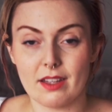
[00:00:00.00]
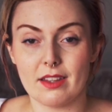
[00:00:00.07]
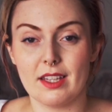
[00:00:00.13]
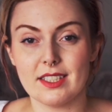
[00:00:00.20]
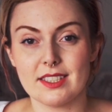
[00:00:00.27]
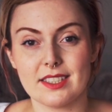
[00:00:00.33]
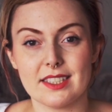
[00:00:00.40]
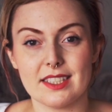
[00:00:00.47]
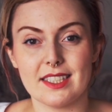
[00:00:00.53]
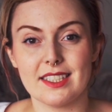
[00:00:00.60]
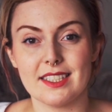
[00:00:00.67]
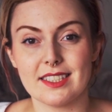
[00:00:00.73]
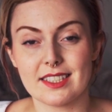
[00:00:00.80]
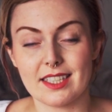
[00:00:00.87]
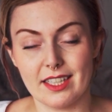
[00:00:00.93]
This
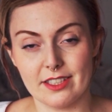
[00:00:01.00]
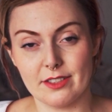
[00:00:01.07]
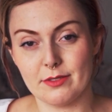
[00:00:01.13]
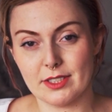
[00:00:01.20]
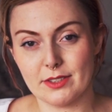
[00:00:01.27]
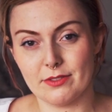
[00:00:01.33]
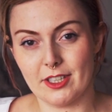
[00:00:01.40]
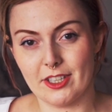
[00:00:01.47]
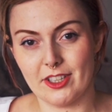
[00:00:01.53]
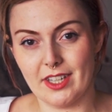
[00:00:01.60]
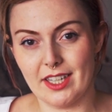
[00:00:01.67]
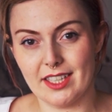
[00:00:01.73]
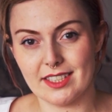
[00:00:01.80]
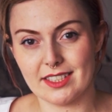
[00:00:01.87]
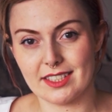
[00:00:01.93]
is kind of as far
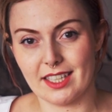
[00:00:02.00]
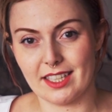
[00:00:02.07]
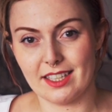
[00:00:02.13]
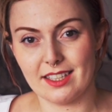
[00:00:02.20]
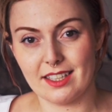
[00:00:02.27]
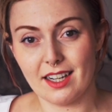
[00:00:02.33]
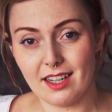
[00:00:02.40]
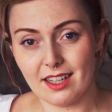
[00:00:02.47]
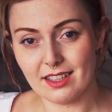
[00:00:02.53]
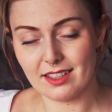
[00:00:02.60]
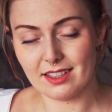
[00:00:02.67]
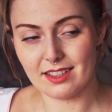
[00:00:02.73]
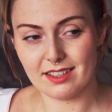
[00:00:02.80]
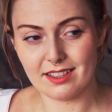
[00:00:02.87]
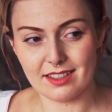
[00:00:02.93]
as I
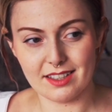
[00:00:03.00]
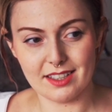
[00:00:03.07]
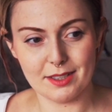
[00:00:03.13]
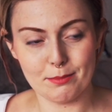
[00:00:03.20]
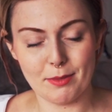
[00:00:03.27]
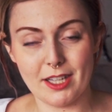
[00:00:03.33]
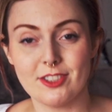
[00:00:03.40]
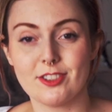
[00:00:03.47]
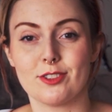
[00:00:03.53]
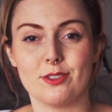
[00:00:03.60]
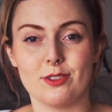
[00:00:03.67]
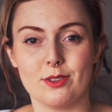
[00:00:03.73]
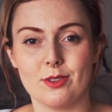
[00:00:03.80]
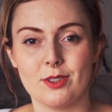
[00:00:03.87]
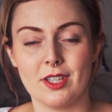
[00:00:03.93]
got. I managed
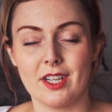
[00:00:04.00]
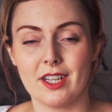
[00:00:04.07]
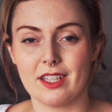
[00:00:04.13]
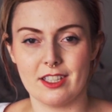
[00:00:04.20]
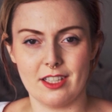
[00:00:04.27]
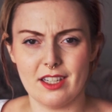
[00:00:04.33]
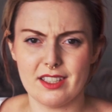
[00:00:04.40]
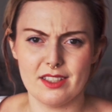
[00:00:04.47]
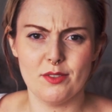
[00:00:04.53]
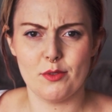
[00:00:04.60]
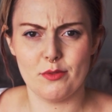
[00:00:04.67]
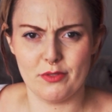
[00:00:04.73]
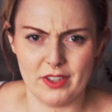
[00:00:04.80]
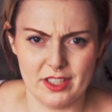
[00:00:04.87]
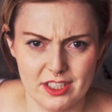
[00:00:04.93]
to not even
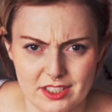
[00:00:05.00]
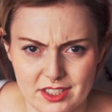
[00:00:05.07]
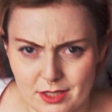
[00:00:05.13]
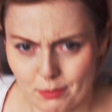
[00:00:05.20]
finish the